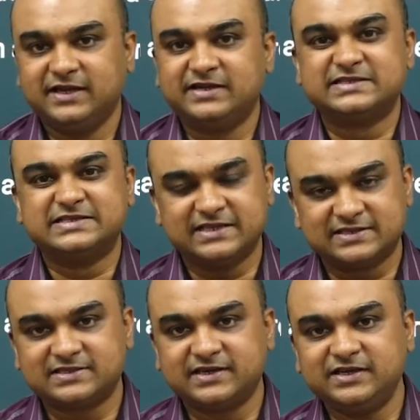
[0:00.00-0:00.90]
it is
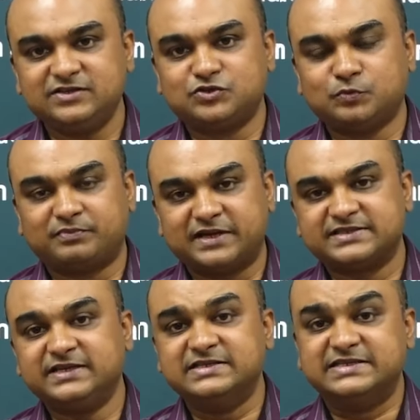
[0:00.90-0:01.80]
necessary to
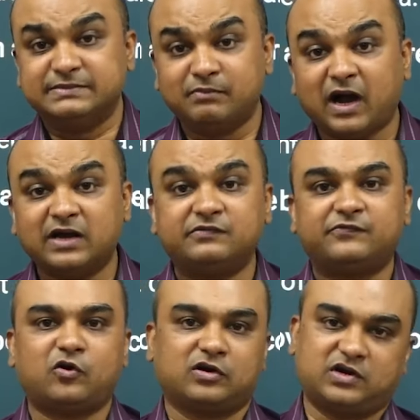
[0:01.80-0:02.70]
present demand
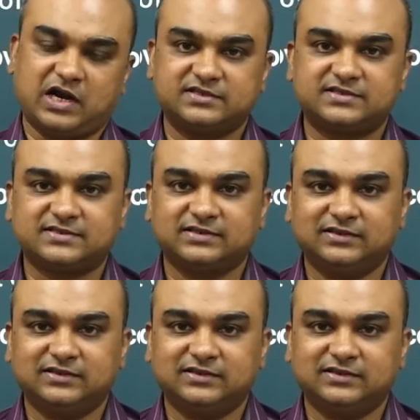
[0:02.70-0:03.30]
for grants.